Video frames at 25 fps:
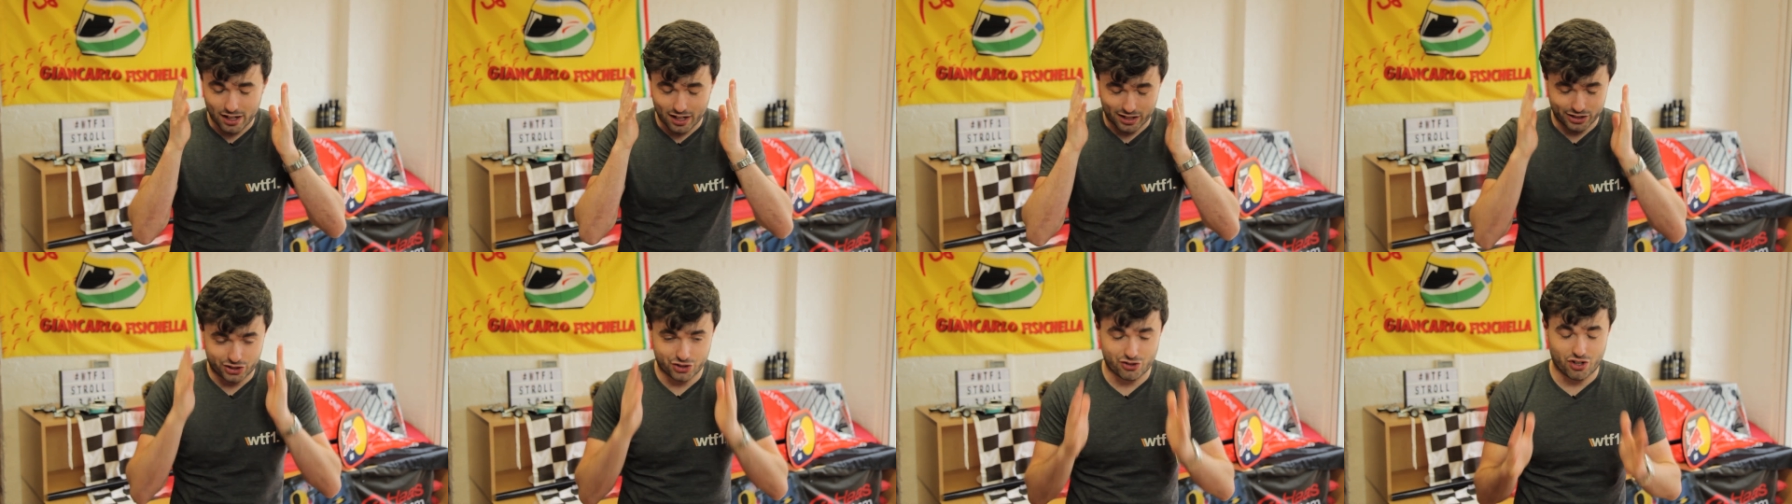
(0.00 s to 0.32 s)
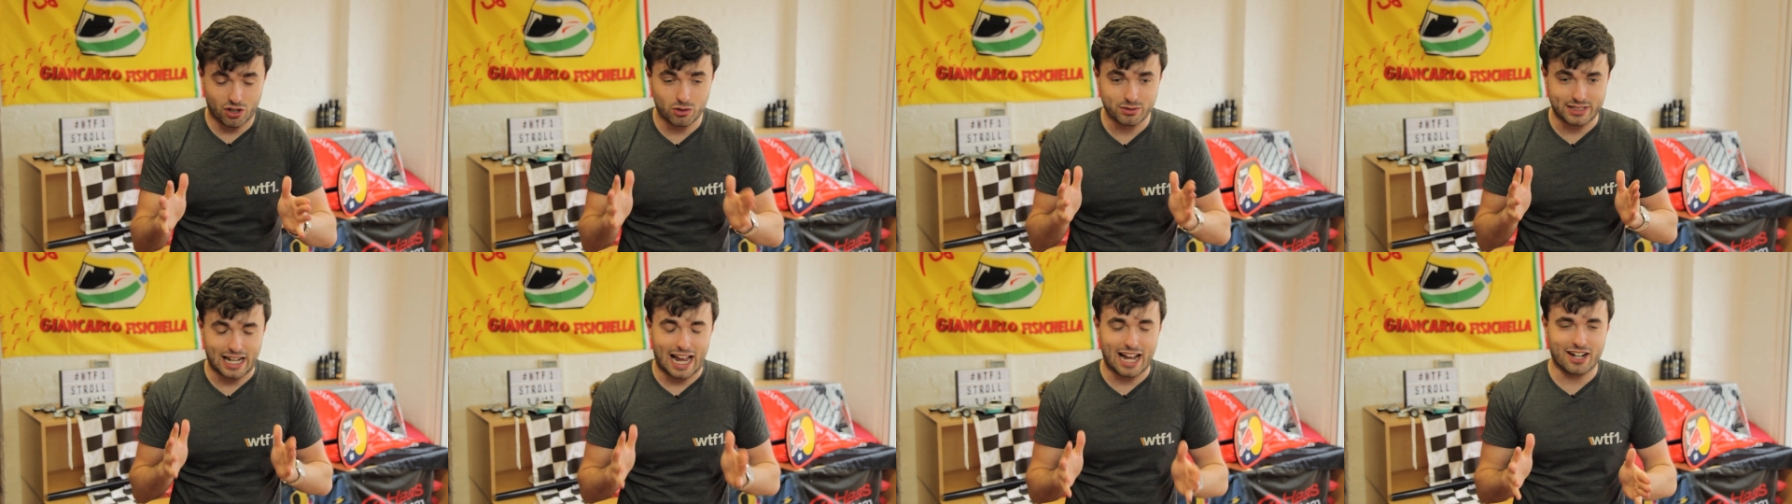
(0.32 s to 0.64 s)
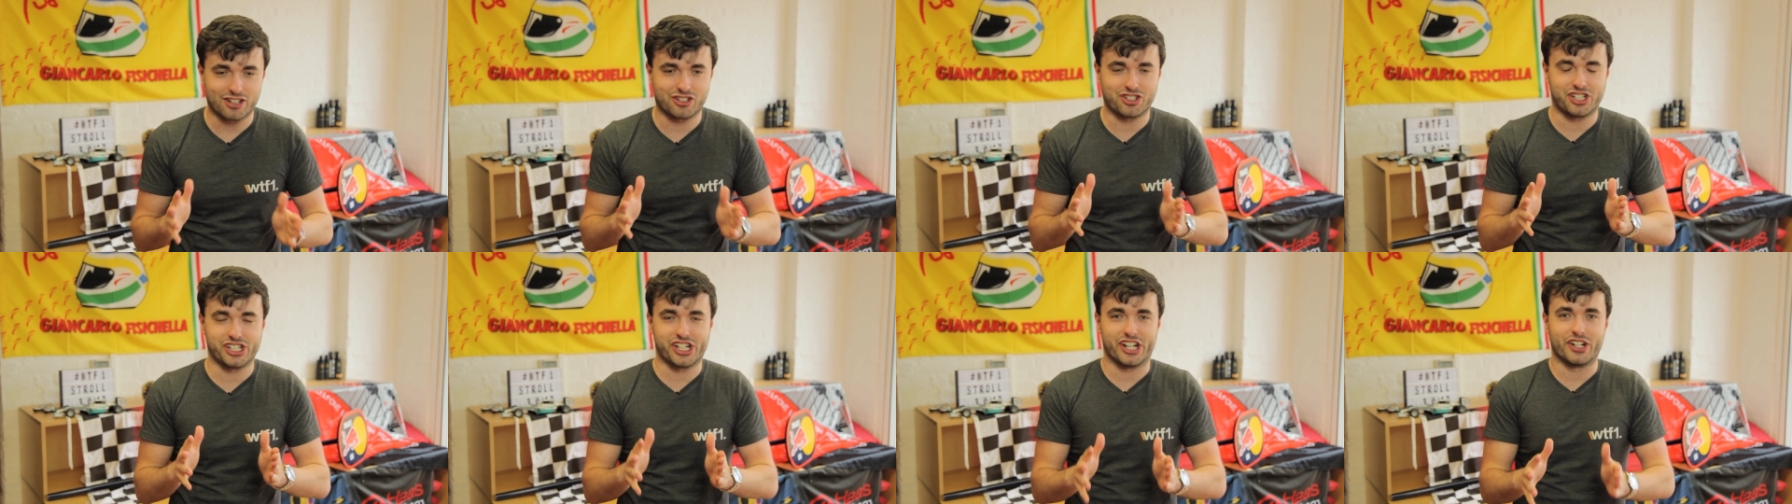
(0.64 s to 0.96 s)
Stroll's
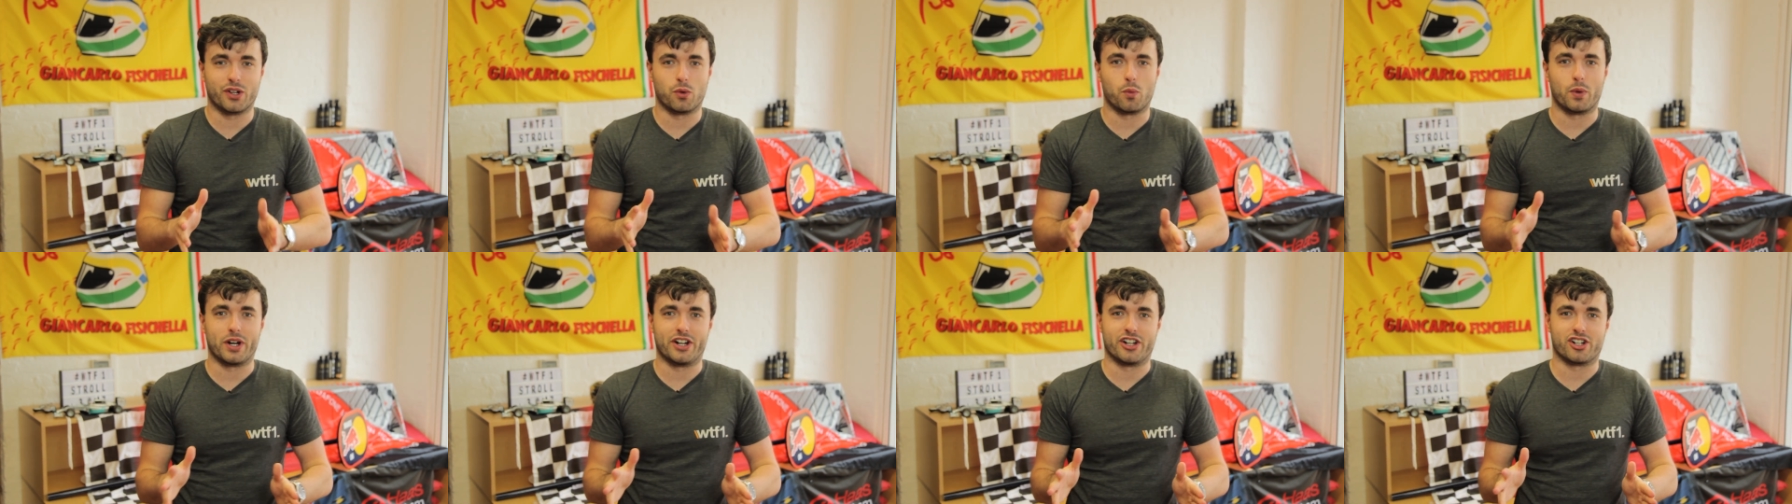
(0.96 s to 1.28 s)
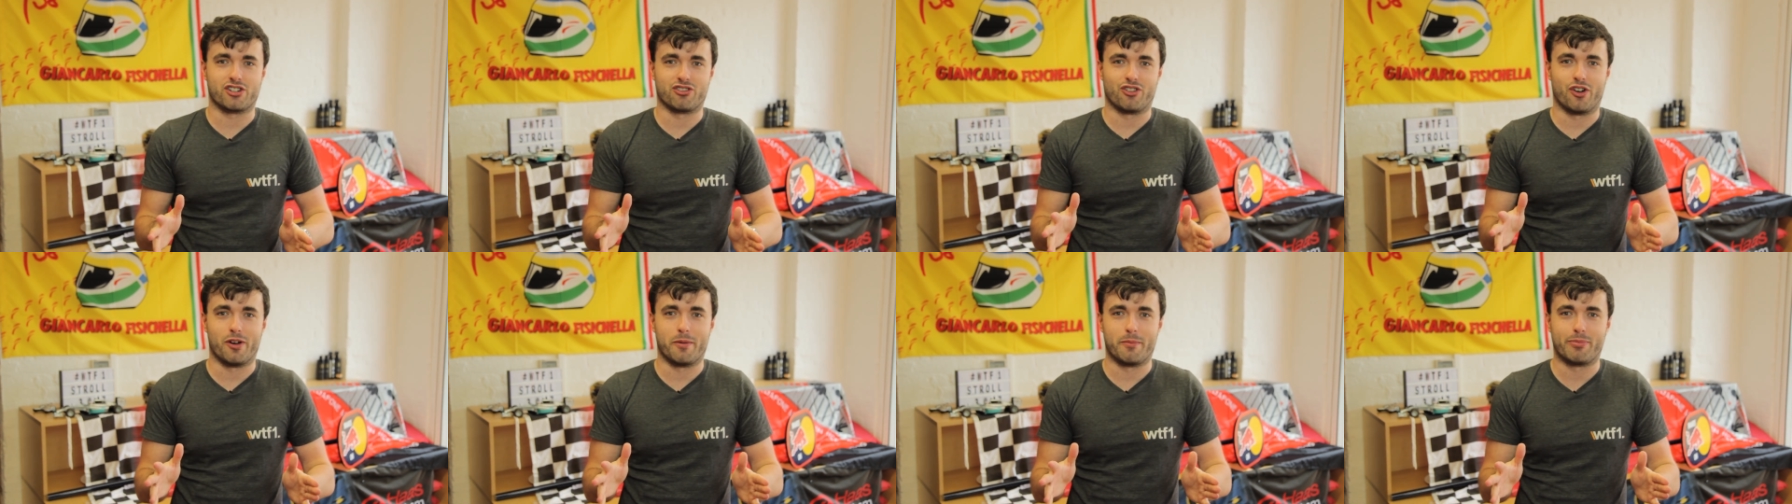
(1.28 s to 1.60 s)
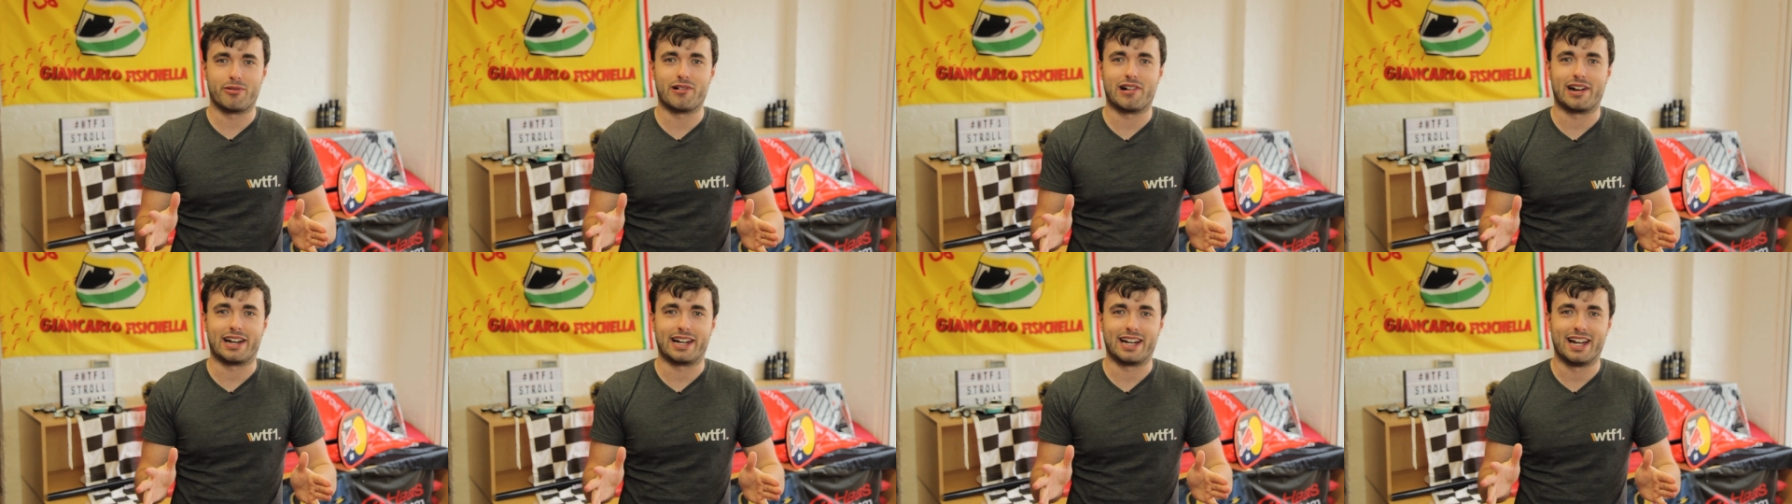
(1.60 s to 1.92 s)
actually going to win a Grand
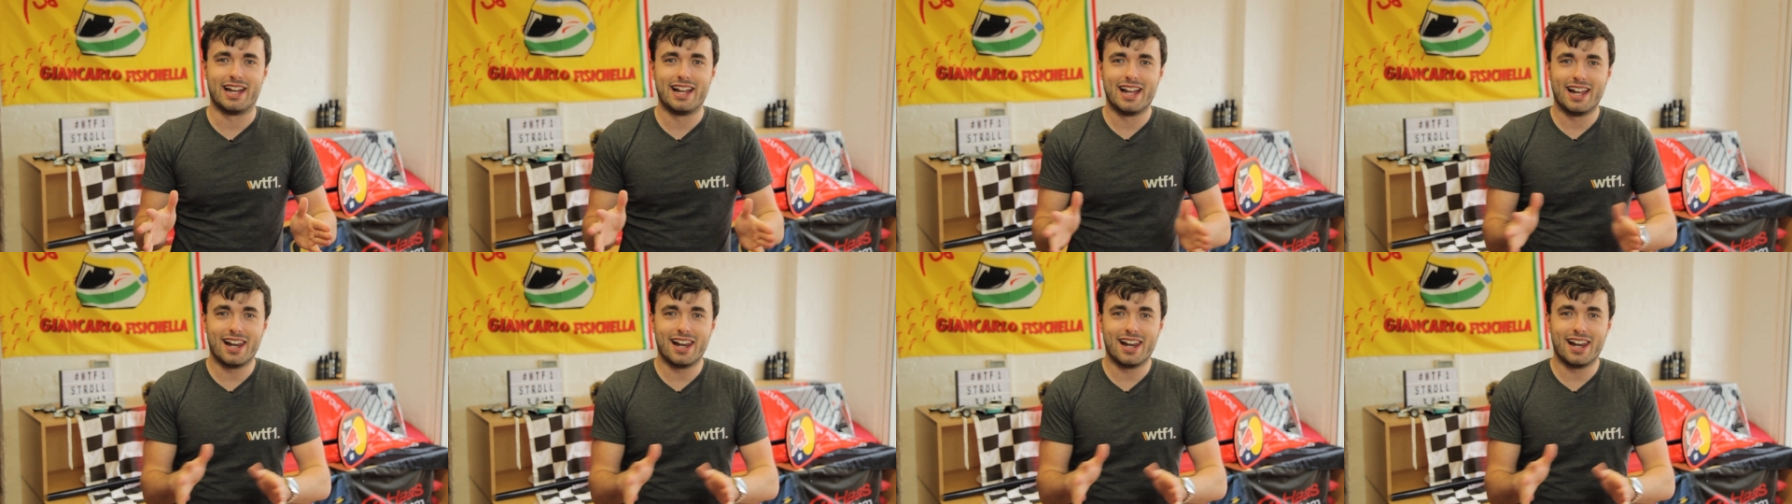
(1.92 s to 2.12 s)
Prix.